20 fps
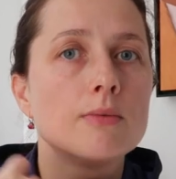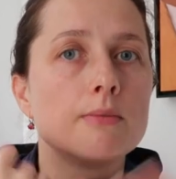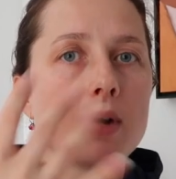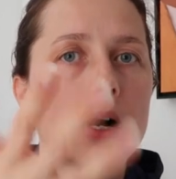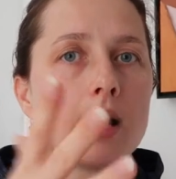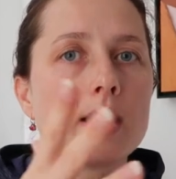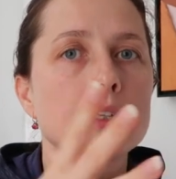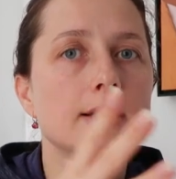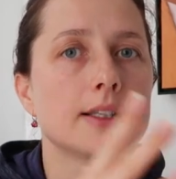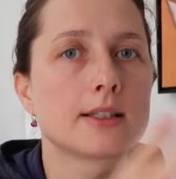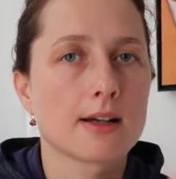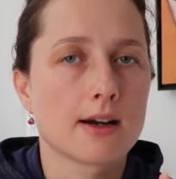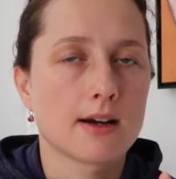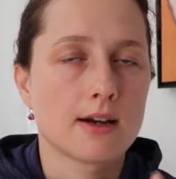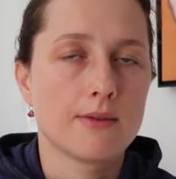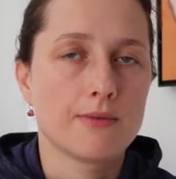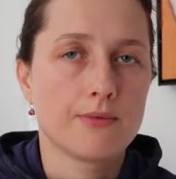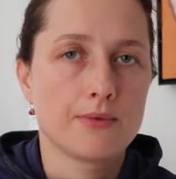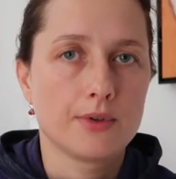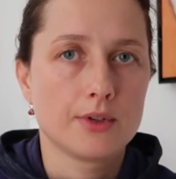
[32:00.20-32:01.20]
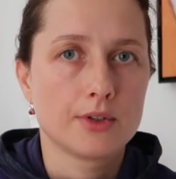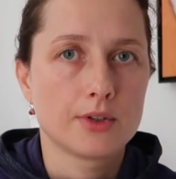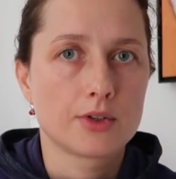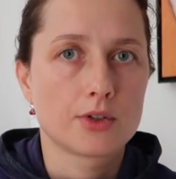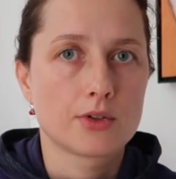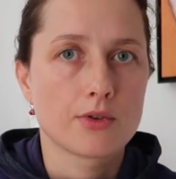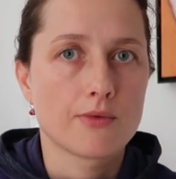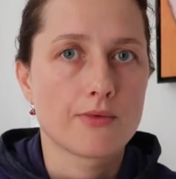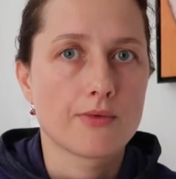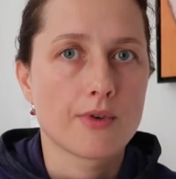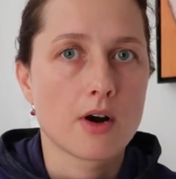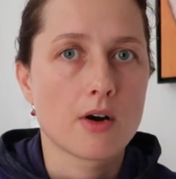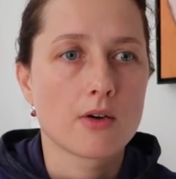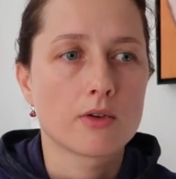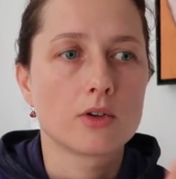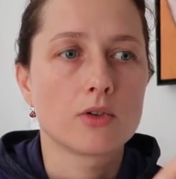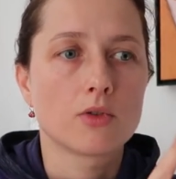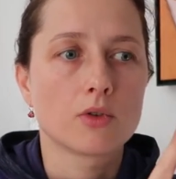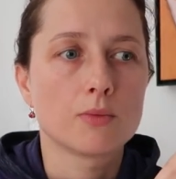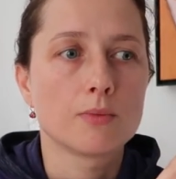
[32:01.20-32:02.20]
my TAFE so
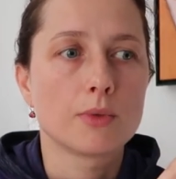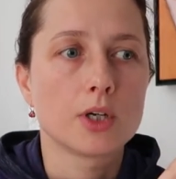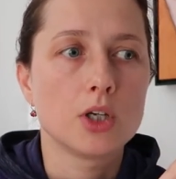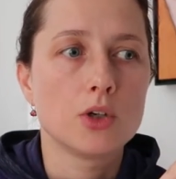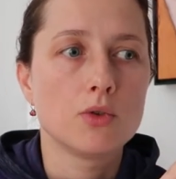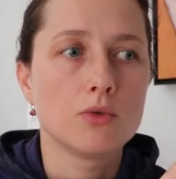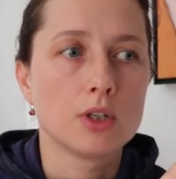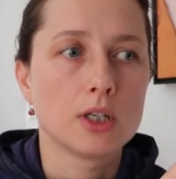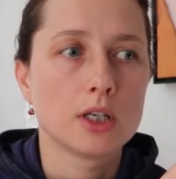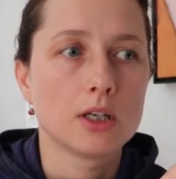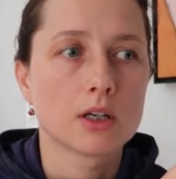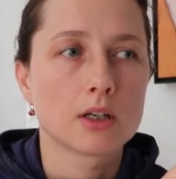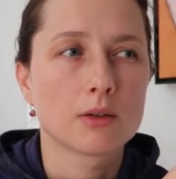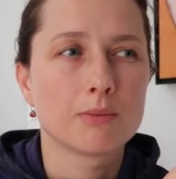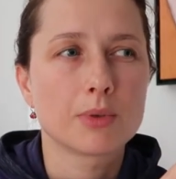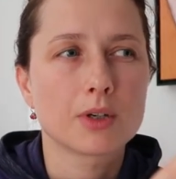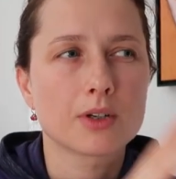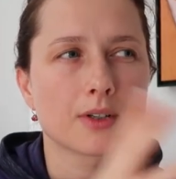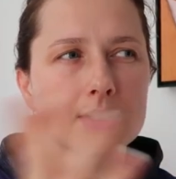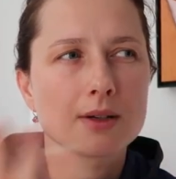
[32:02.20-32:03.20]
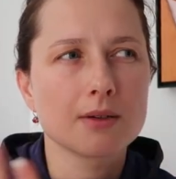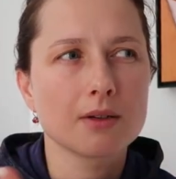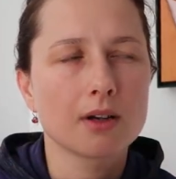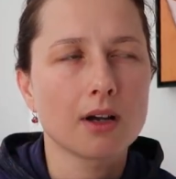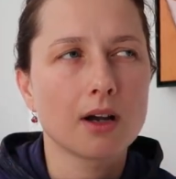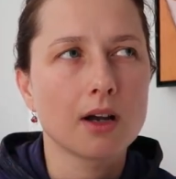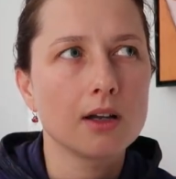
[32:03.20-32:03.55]
far, not my uni yet, because I,